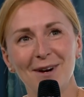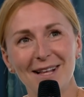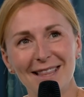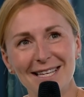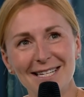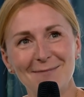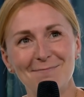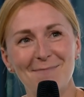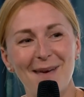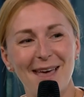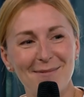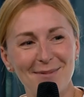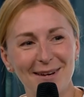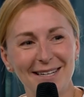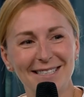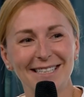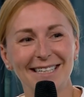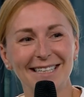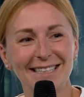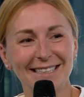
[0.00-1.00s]
this baby
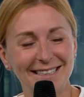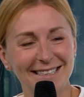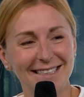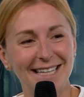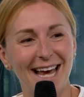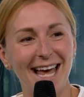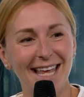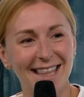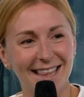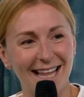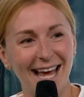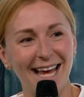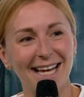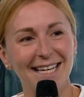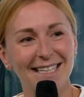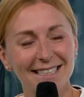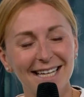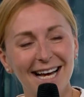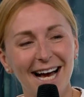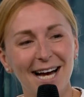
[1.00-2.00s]
turns 10, like,
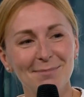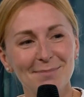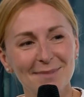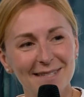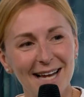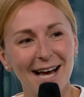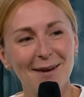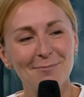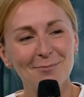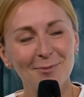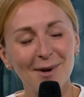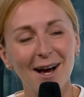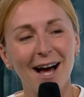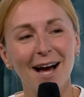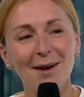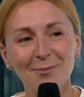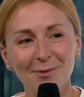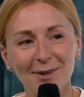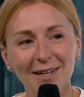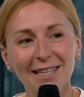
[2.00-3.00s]

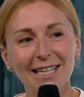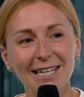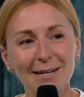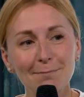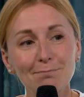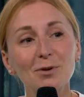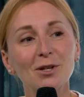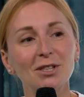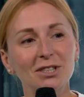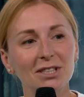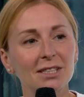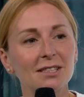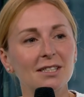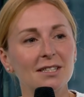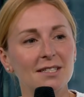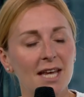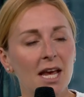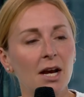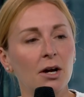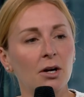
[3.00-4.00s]
I'm really pushing to
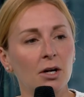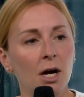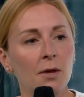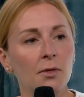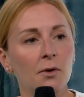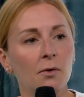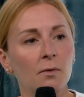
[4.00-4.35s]
take her on